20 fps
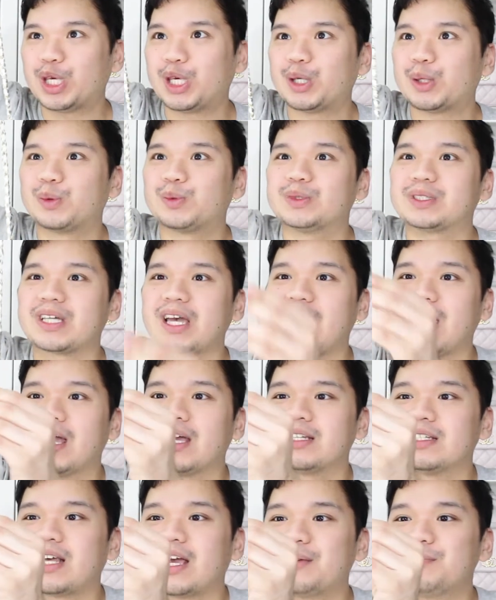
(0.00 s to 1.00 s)
cute,
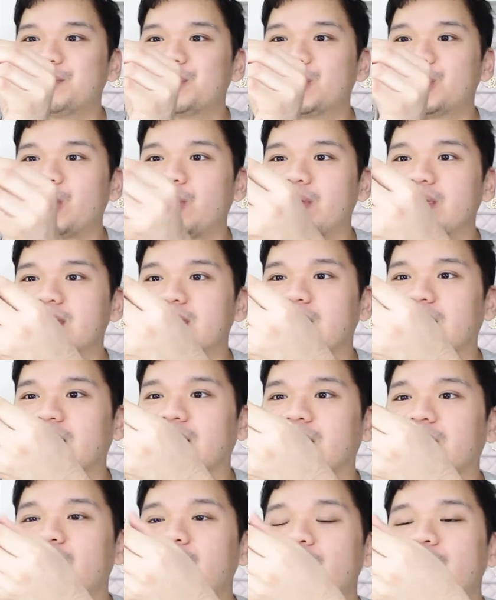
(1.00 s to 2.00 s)
and I'm so
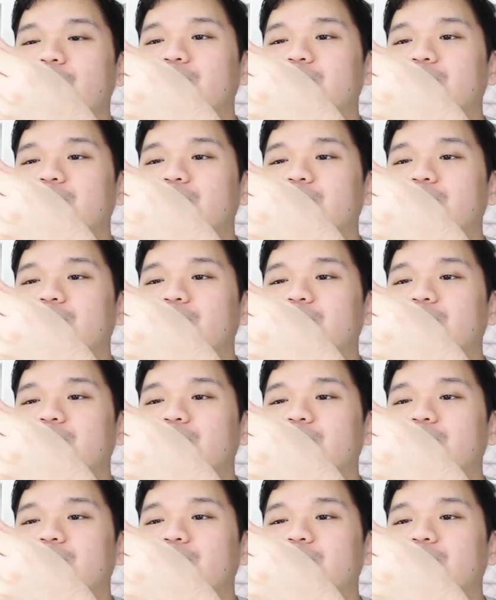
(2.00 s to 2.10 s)
excited